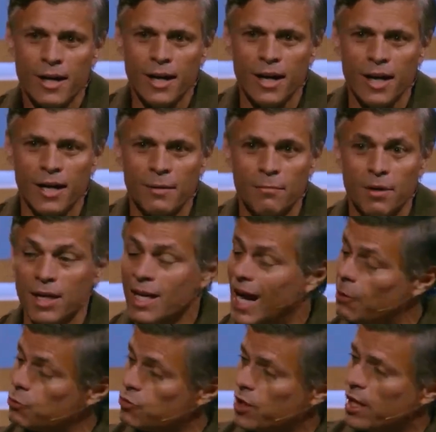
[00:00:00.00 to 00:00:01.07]
and being
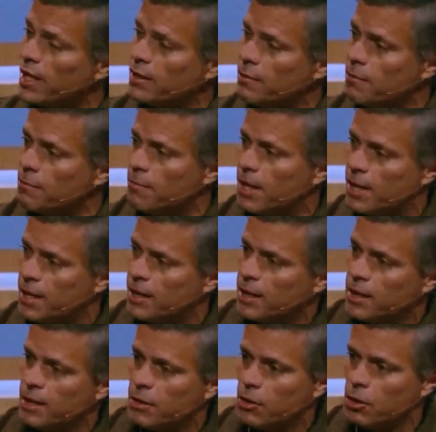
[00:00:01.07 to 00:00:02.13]
outside
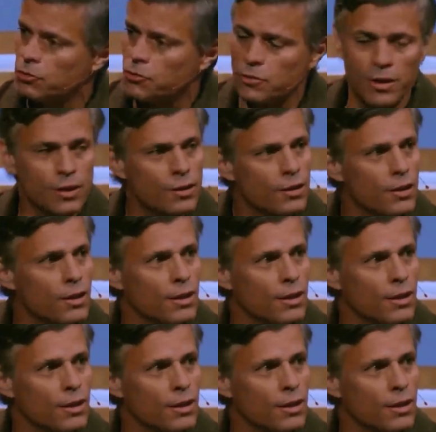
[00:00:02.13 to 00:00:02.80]
my country,